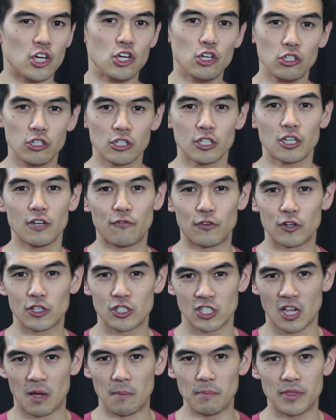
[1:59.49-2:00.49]
you're looking for
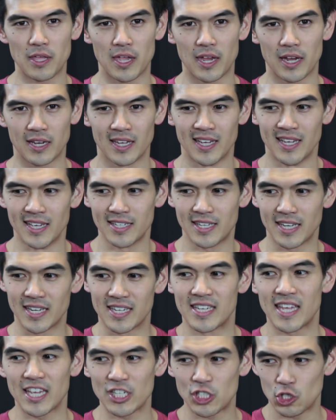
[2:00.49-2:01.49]
something to
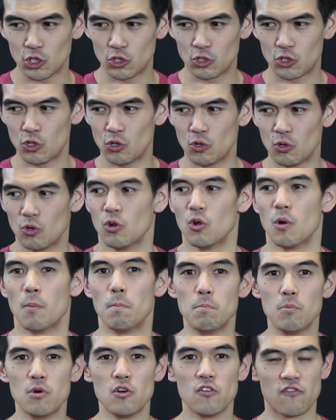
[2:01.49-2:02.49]
get you to
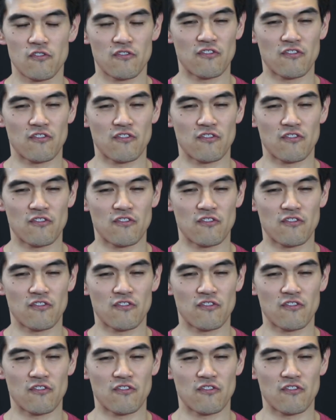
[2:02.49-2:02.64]
move